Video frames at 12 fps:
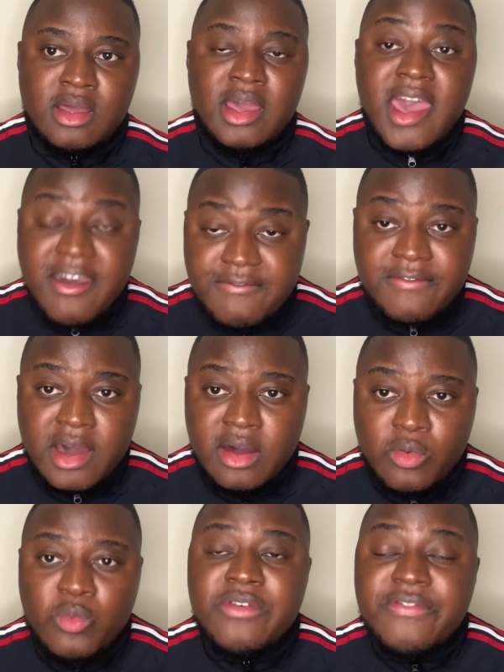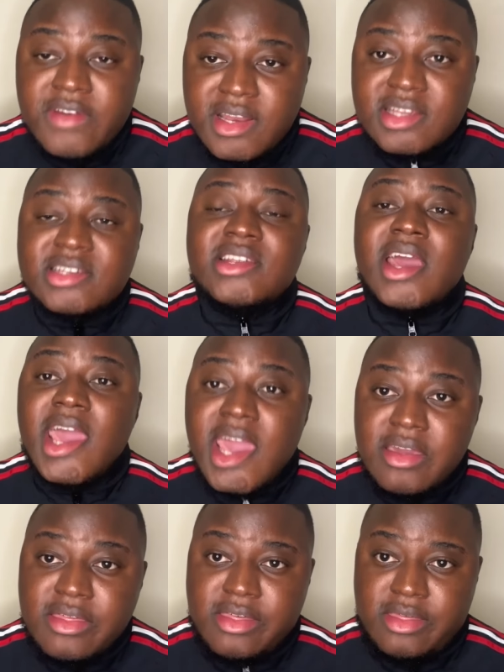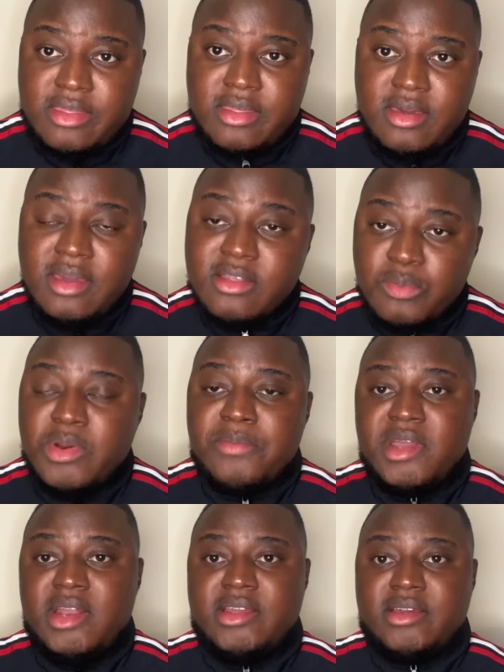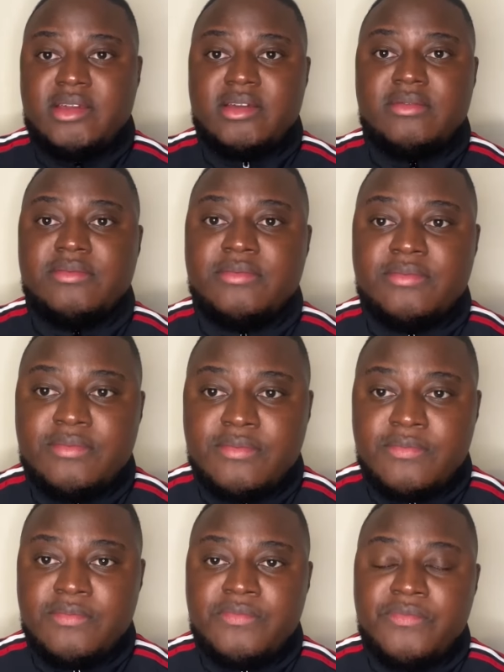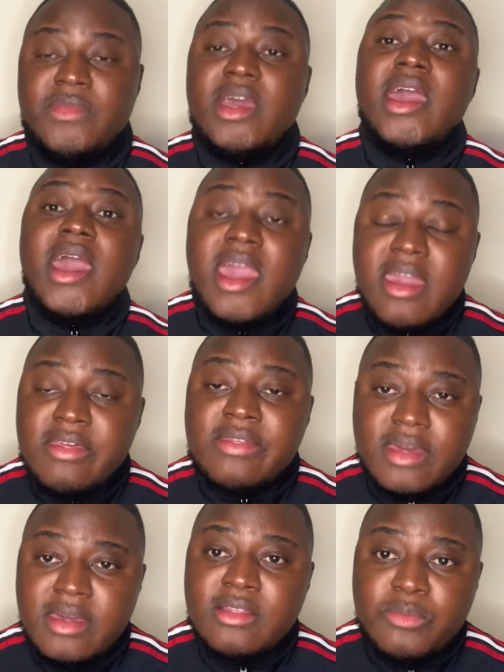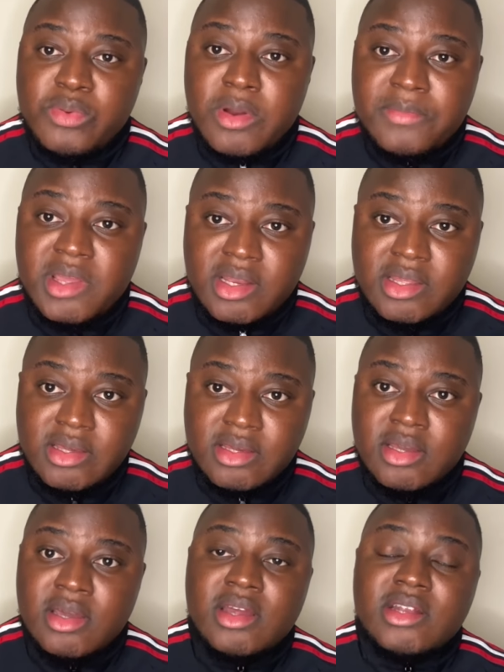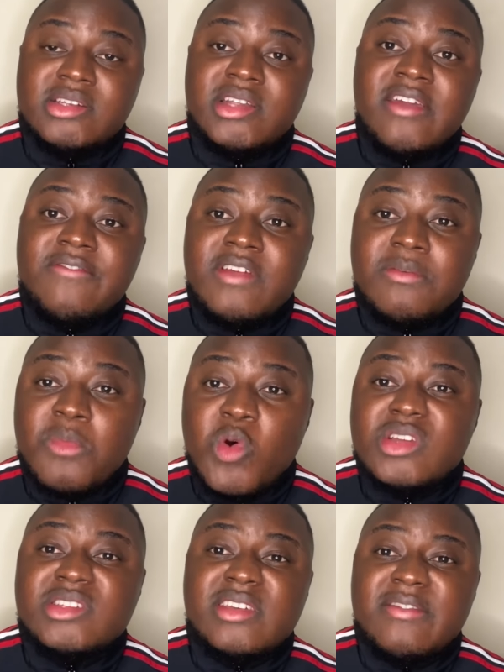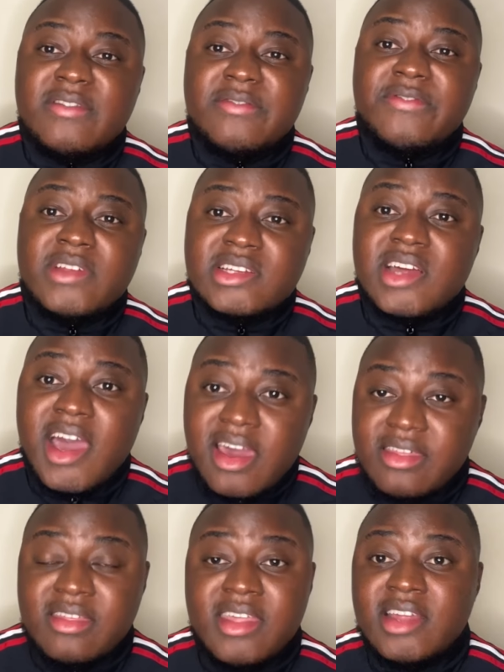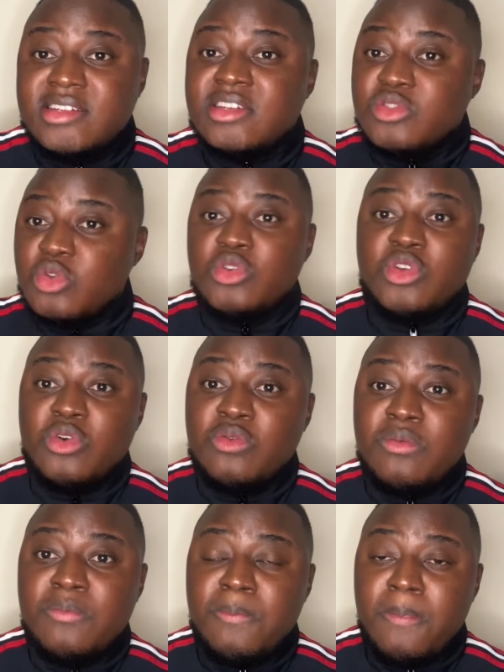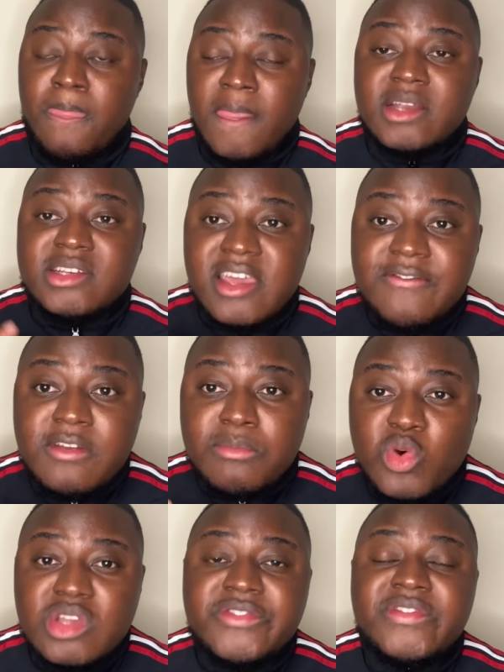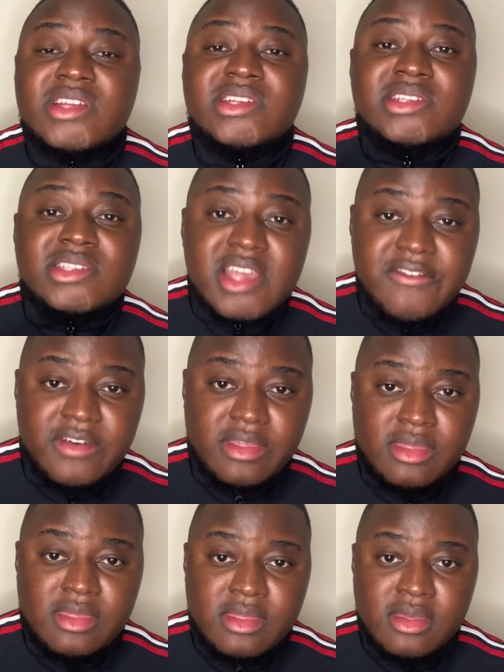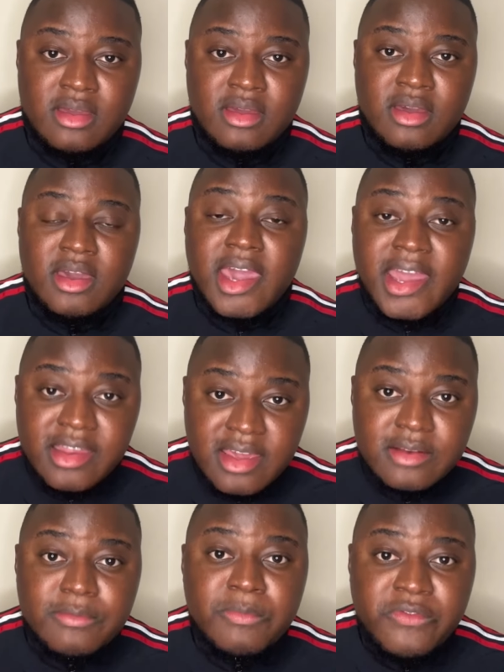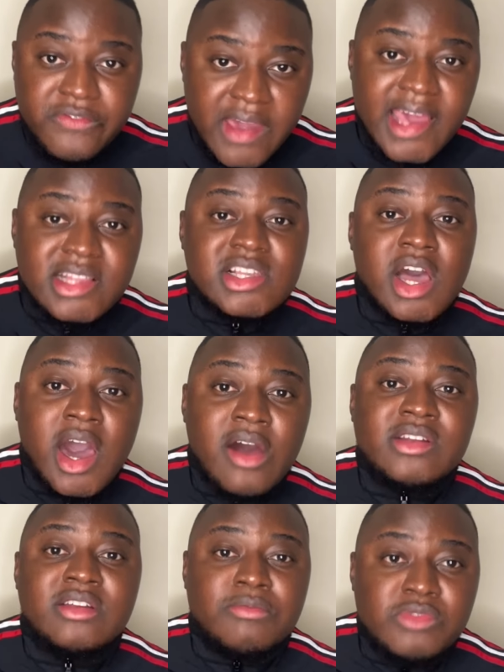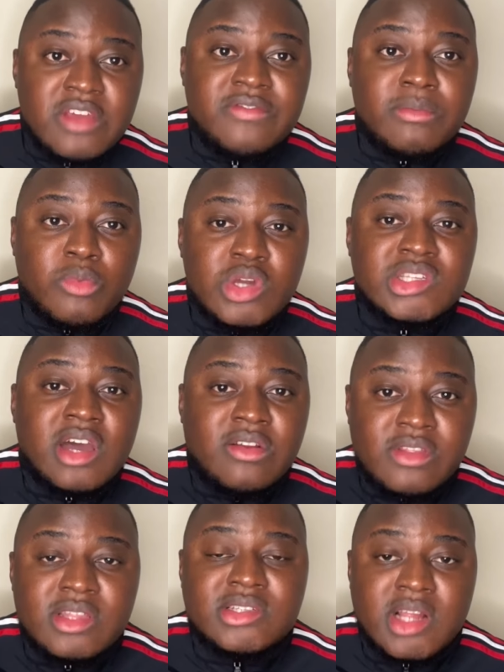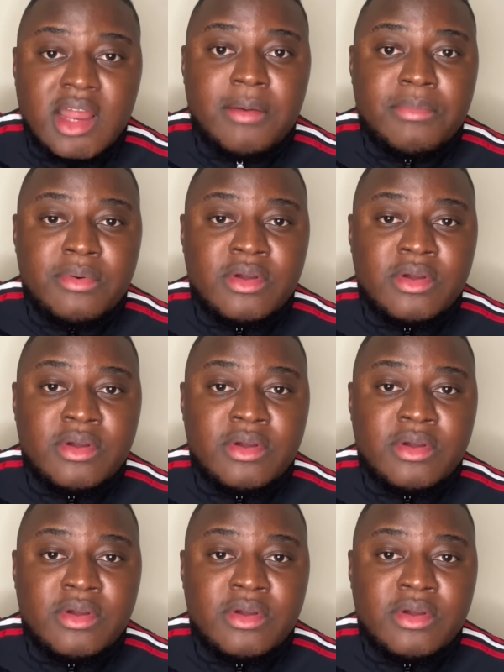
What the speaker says: Ever. We finished 8th. In the Premier League. 8th in the Premier League. David Moyes even finished higher than that, just so you know. David Moyes finished 7th, and yet fans hounded David Moyes out of this club.